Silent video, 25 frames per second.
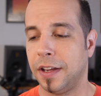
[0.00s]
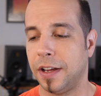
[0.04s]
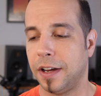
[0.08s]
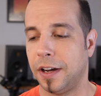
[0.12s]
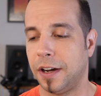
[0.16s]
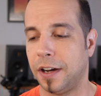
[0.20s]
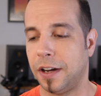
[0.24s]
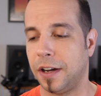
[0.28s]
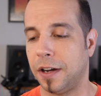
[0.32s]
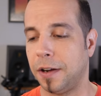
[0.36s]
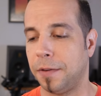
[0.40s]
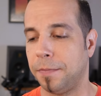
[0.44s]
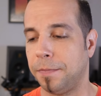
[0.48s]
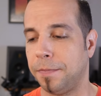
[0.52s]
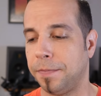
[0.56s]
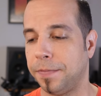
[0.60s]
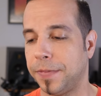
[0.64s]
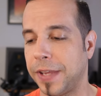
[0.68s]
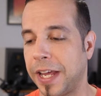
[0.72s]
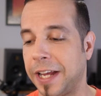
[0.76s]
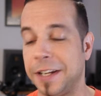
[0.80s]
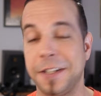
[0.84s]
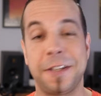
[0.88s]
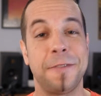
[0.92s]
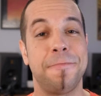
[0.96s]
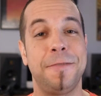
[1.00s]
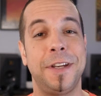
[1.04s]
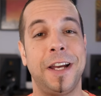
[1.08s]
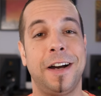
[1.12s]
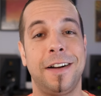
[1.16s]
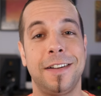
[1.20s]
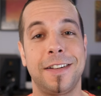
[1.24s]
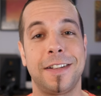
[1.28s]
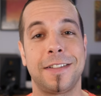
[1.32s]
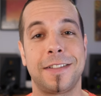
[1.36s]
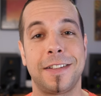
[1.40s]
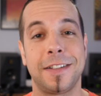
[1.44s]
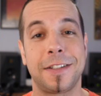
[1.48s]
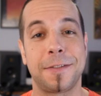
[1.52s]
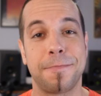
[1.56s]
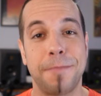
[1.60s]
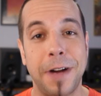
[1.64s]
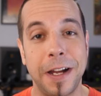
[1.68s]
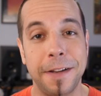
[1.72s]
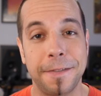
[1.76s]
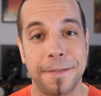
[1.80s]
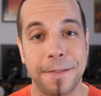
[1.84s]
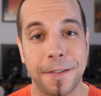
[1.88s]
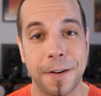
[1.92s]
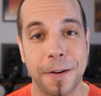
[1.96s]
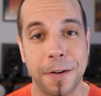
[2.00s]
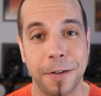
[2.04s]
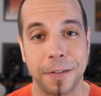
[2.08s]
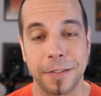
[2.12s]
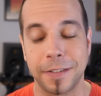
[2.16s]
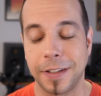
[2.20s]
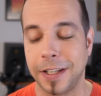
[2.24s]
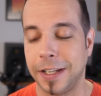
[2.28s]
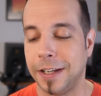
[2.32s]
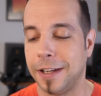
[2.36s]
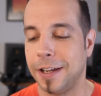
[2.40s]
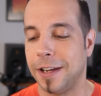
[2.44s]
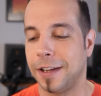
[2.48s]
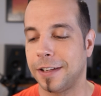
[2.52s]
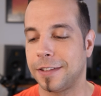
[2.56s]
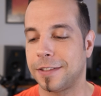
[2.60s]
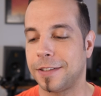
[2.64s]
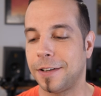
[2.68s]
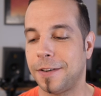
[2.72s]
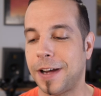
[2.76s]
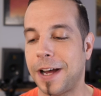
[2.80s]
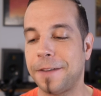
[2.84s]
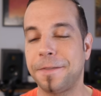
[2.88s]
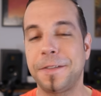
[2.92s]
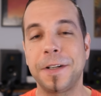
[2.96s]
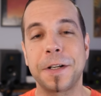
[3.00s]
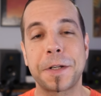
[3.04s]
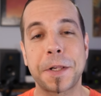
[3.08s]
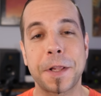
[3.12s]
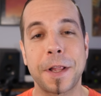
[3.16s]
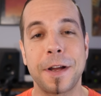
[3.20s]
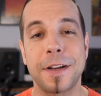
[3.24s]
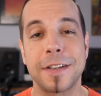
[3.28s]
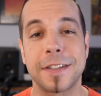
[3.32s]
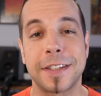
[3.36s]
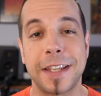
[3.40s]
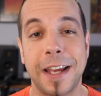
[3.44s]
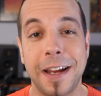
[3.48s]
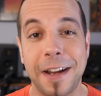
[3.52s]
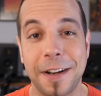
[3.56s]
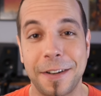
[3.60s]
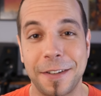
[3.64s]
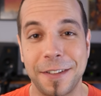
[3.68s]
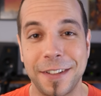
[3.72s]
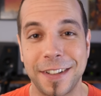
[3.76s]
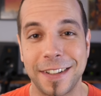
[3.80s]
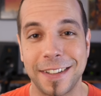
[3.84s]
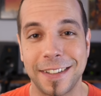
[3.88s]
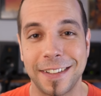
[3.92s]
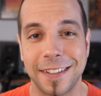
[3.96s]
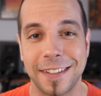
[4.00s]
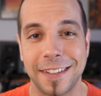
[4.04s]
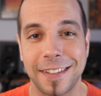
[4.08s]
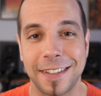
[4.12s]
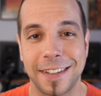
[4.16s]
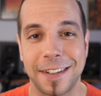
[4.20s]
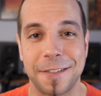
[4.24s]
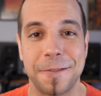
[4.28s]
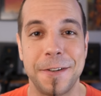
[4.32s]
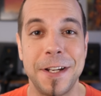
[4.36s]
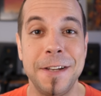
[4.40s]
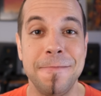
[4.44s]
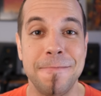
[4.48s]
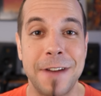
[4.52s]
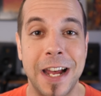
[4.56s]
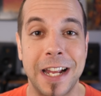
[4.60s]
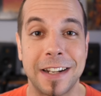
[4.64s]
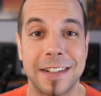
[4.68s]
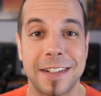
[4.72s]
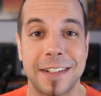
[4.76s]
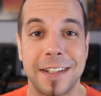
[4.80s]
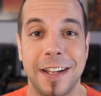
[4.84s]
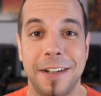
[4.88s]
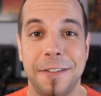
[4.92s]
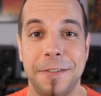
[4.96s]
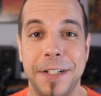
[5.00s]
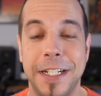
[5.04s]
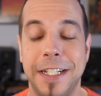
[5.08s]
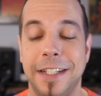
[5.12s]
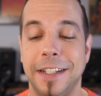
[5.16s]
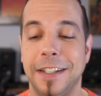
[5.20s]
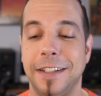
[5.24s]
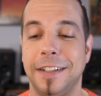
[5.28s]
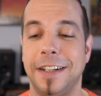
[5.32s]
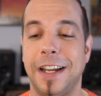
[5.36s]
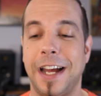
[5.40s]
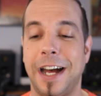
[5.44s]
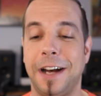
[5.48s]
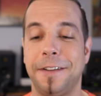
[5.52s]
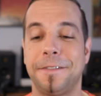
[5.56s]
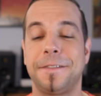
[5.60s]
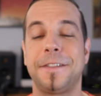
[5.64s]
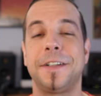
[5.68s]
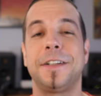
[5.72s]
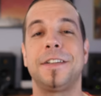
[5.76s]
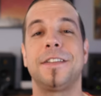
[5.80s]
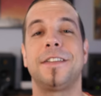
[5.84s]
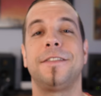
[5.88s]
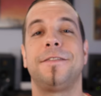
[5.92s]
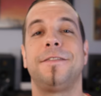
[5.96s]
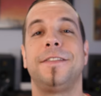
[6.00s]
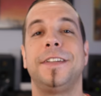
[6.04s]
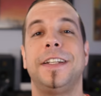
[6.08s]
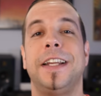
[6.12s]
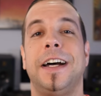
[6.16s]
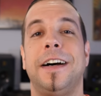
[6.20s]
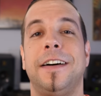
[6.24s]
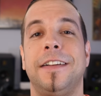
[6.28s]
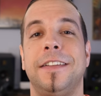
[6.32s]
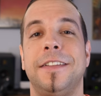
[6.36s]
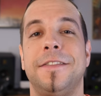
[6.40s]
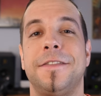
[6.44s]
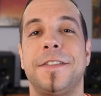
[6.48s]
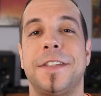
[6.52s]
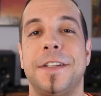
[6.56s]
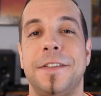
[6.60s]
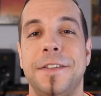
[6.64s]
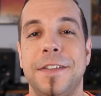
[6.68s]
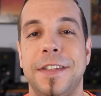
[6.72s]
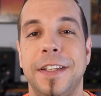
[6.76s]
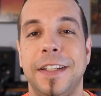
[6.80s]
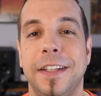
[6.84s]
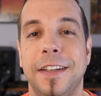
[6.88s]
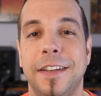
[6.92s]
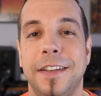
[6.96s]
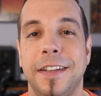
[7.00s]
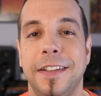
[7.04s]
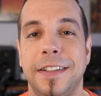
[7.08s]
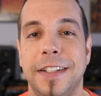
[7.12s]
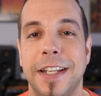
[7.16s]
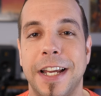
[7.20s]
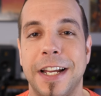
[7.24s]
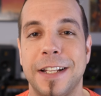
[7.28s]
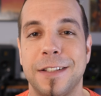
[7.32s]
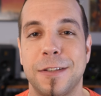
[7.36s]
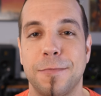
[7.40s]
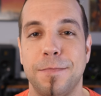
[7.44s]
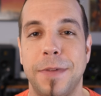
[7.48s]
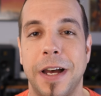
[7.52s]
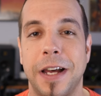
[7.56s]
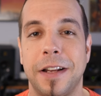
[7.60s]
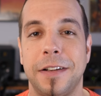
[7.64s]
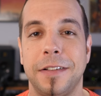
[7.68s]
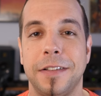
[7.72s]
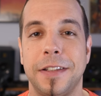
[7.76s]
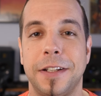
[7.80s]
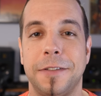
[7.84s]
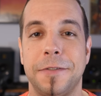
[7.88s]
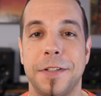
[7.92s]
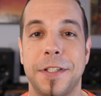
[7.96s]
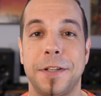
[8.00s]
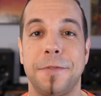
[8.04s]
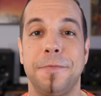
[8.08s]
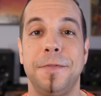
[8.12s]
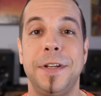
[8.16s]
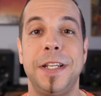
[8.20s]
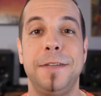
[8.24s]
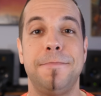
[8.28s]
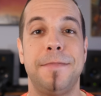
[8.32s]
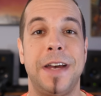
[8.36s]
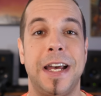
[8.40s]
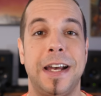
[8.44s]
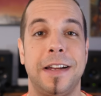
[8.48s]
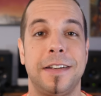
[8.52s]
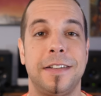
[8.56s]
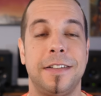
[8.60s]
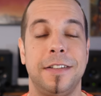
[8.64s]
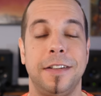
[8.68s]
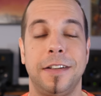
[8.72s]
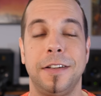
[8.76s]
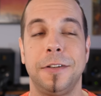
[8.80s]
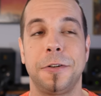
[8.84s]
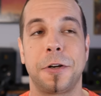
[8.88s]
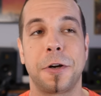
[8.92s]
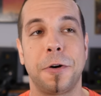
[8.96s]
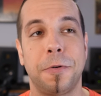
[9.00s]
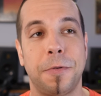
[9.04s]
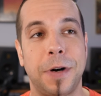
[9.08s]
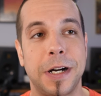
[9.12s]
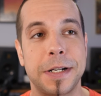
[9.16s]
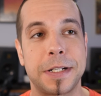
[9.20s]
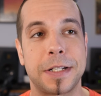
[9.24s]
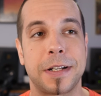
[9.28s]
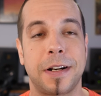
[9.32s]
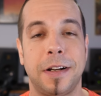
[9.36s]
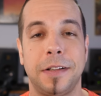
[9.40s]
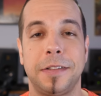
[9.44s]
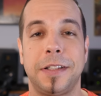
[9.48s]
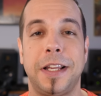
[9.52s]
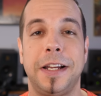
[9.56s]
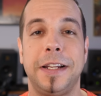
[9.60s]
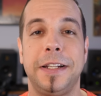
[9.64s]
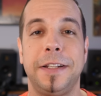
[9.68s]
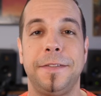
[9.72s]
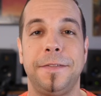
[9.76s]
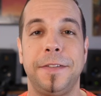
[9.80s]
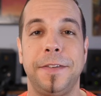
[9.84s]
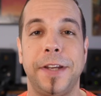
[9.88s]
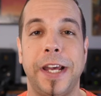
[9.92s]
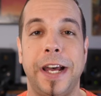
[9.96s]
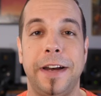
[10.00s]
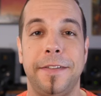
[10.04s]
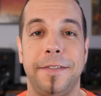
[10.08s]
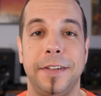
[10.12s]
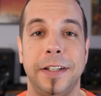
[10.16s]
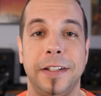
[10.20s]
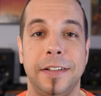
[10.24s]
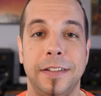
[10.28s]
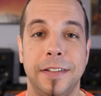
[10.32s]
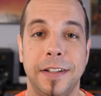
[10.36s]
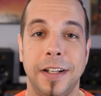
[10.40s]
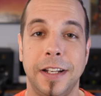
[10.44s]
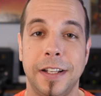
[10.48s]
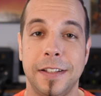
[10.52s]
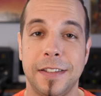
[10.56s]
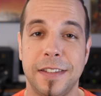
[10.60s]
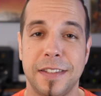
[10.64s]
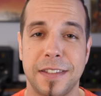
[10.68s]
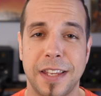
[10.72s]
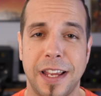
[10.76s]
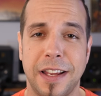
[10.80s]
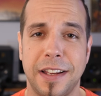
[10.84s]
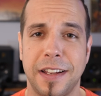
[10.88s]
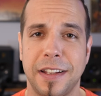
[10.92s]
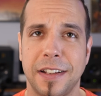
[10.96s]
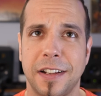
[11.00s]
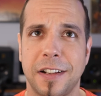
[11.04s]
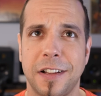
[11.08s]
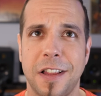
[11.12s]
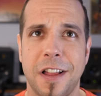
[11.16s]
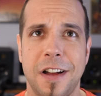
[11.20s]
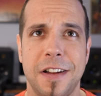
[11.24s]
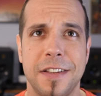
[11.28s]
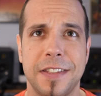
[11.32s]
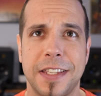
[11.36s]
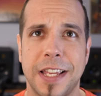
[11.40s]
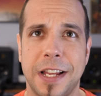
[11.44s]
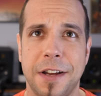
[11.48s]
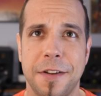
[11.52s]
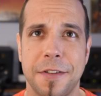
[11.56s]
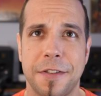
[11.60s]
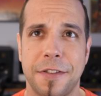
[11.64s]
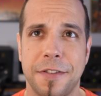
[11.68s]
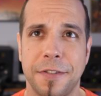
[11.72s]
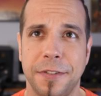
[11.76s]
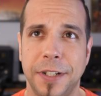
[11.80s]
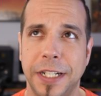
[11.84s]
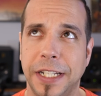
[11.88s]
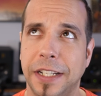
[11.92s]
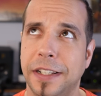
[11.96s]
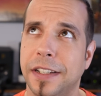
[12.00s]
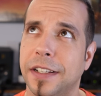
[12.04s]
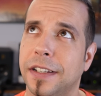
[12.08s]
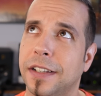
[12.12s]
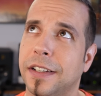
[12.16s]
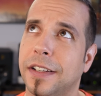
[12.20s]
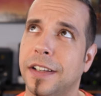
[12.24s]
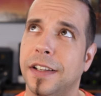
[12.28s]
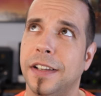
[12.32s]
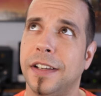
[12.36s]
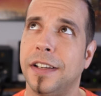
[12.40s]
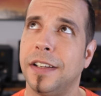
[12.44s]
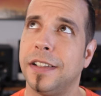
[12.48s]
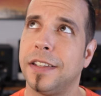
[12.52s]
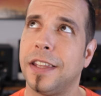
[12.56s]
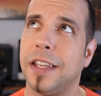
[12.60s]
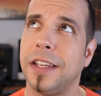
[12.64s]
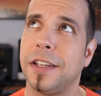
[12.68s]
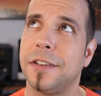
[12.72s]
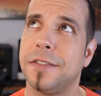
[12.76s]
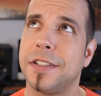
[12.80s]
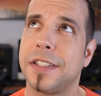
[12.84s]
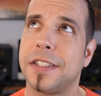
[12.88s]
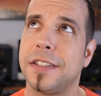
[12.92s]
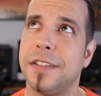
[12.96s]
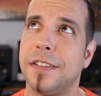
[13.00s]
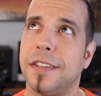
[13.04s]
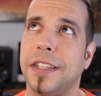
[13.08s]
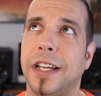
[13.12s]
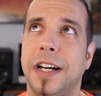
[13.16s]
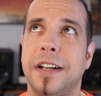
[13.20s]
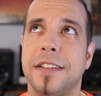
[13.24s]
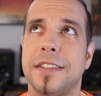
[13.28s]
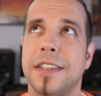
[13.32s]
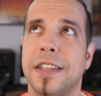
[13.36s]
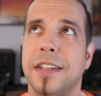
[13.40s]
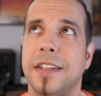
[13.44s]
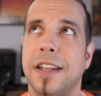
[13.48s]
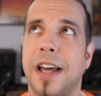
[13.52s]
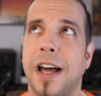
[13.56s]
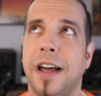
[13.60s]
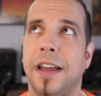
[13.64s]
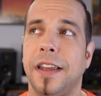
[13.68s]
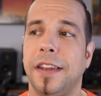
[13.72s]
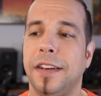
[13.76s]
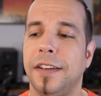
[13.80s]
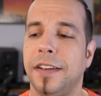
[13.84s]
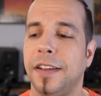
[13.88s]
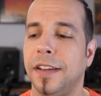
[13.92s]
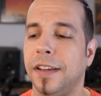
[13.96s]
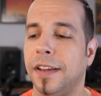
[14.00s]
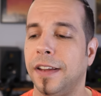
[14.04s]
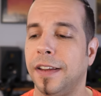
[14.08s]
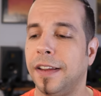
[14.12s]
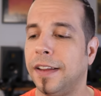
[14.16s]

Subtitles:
And to be honest, it's my fault. So after Claws Out, the rematch that we did after the finale of So You Think You Can Dance Battle. There was a rematch. You can go watch it online if you haven't. It's at Claws Out 3. I think it was 2009.